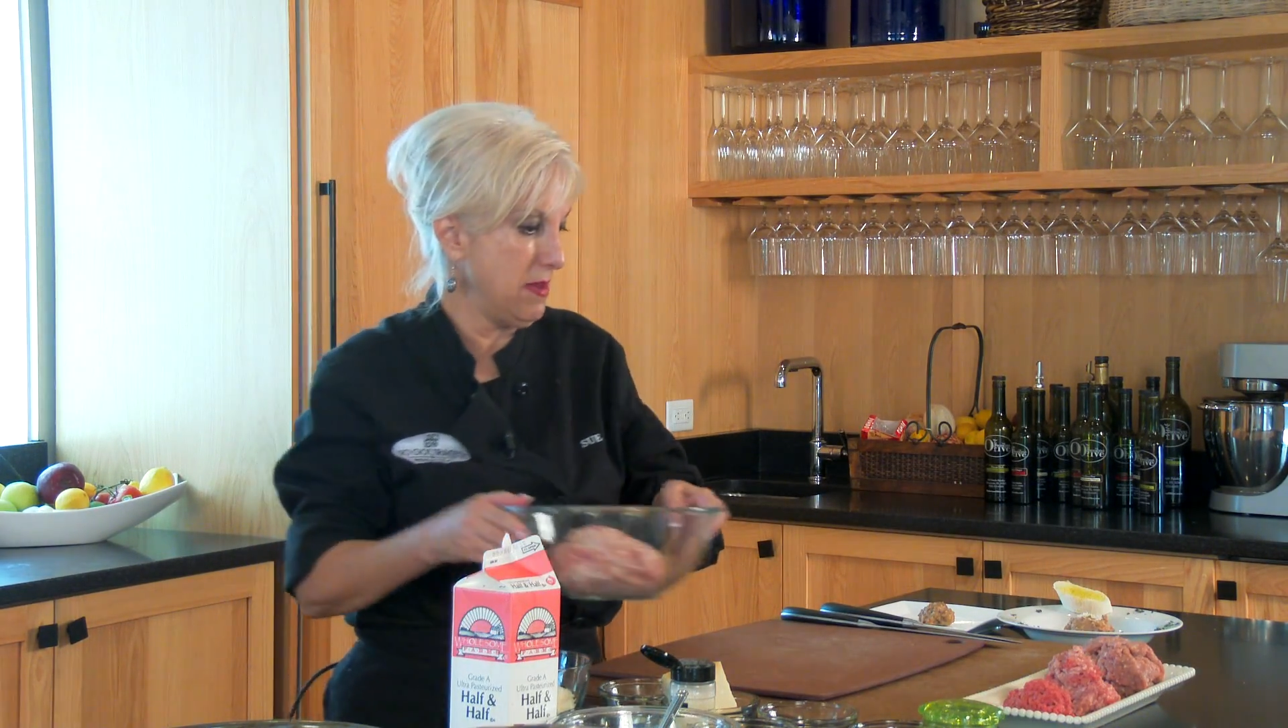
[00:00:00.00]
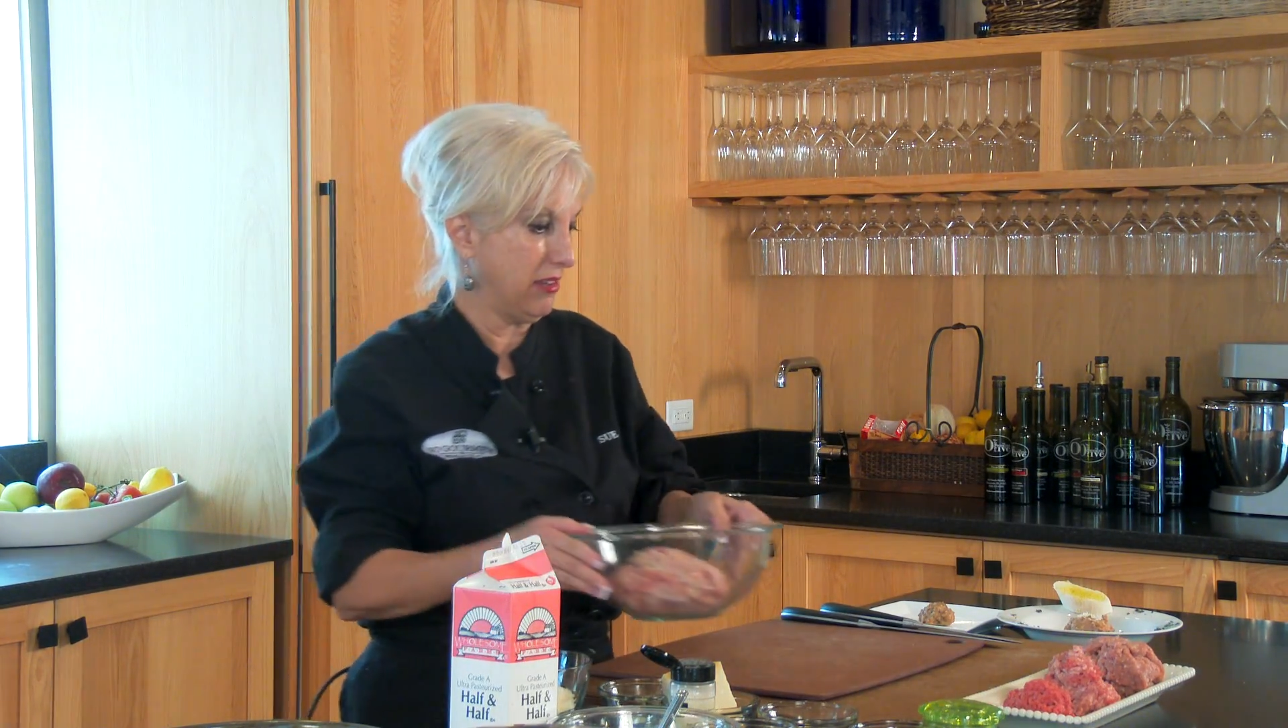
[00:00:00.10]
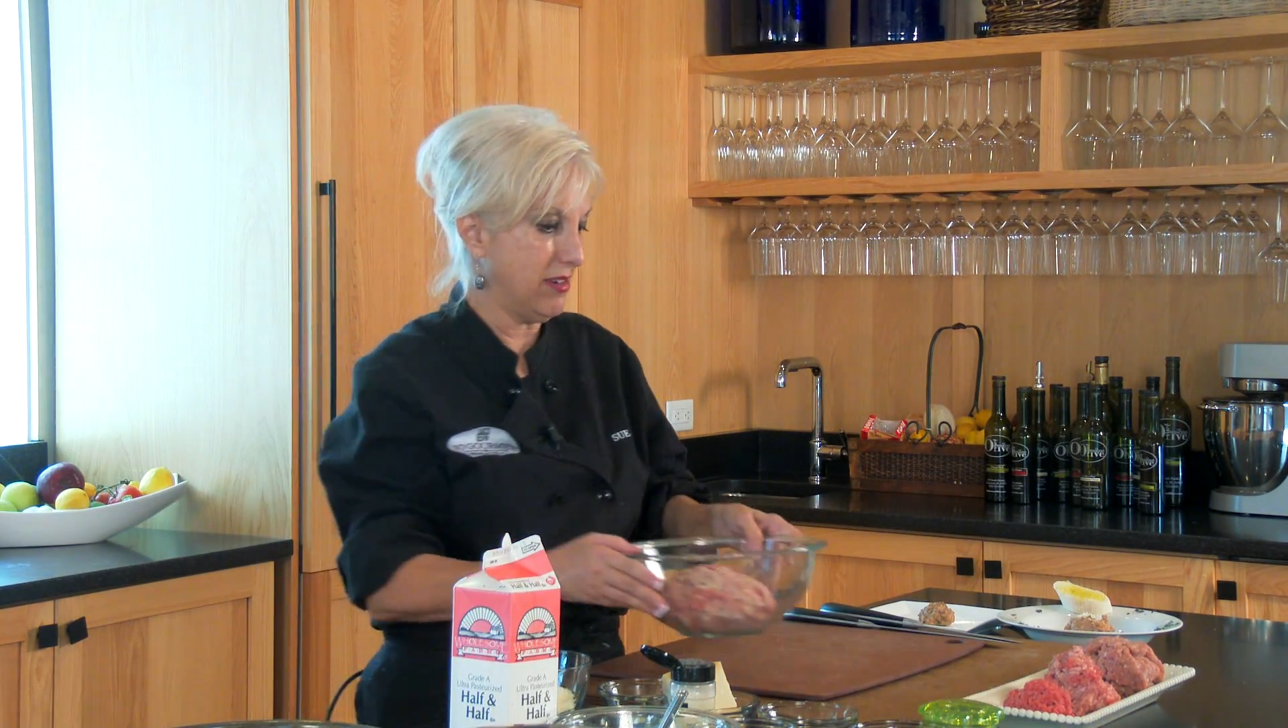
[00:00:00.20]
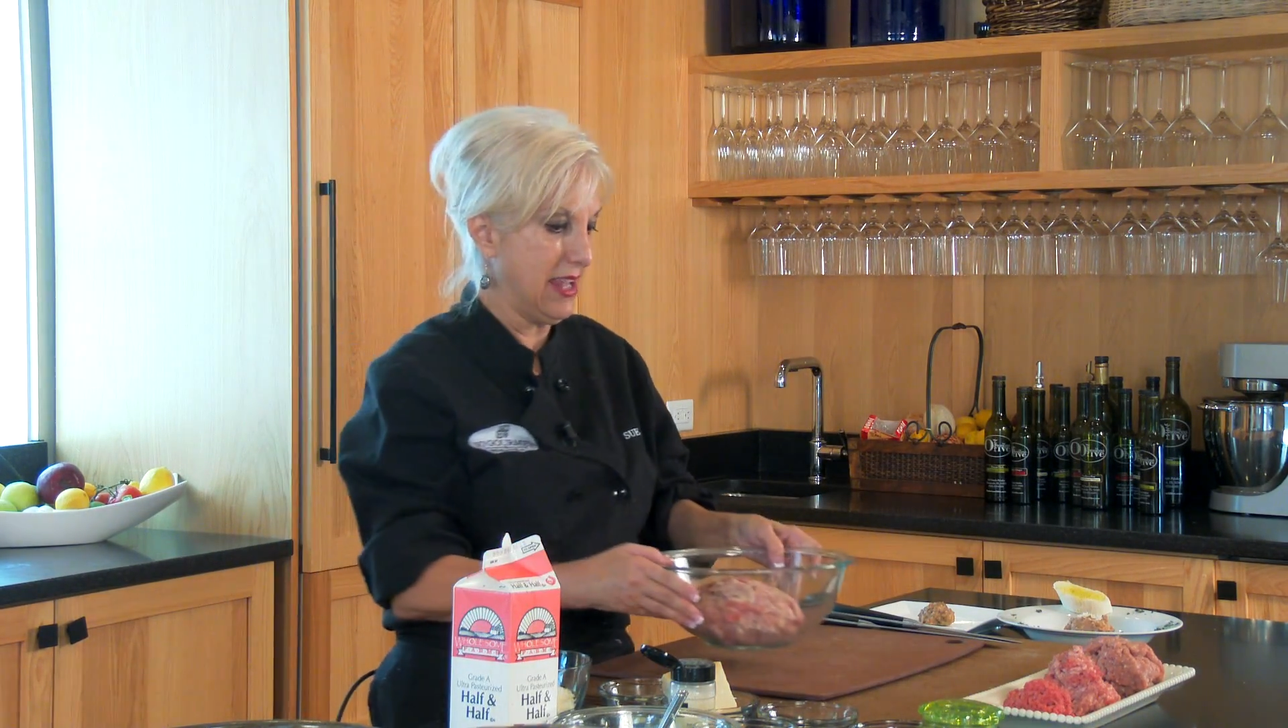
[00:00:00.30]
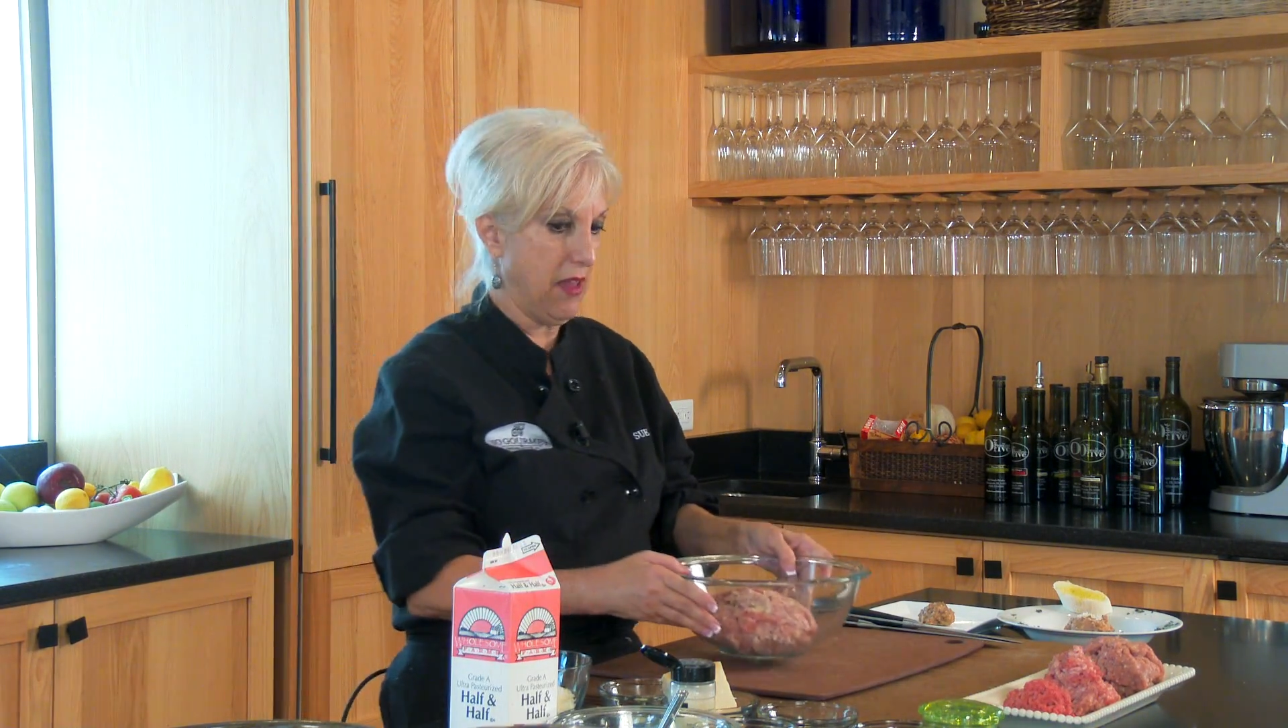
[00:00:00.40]

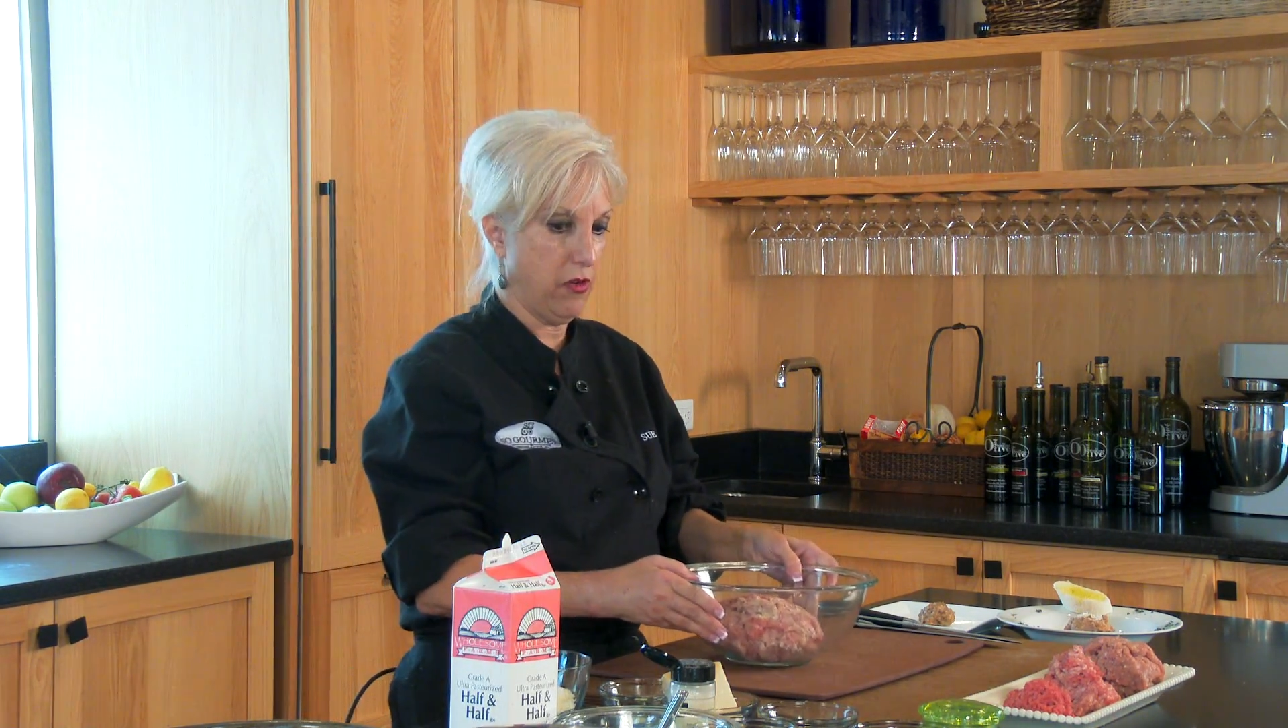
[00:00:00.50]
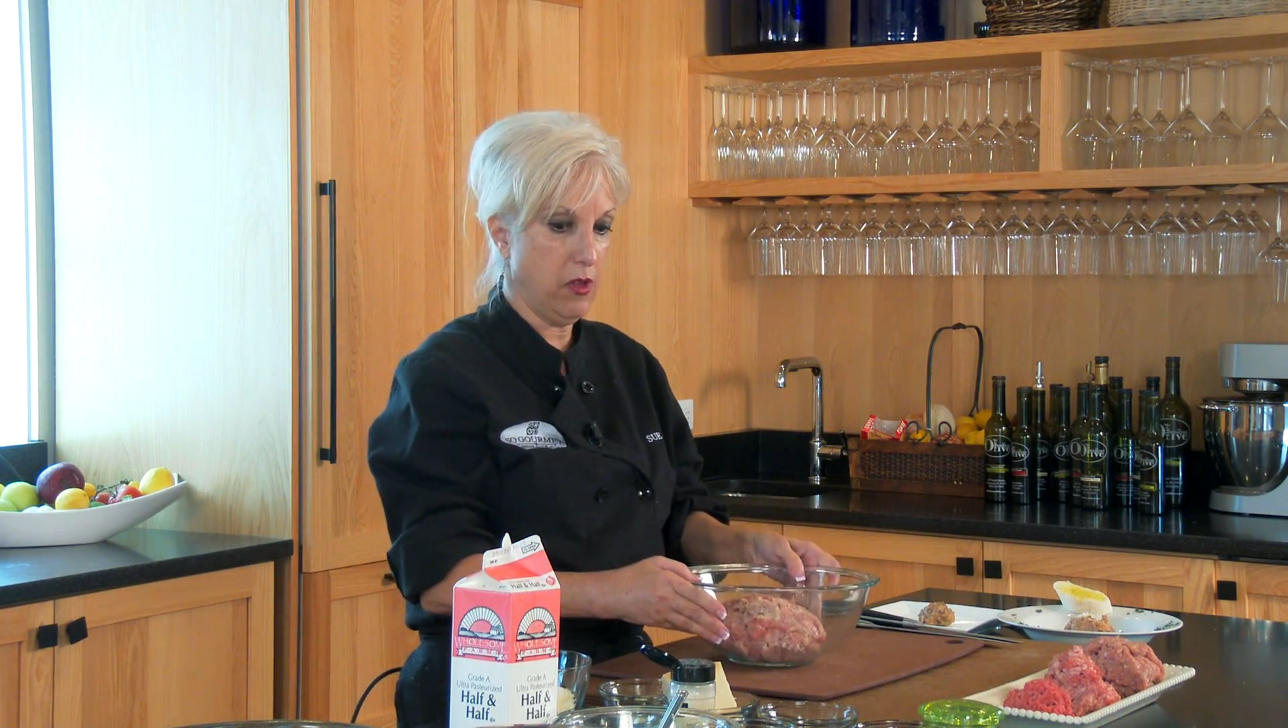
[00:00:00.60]
mixed together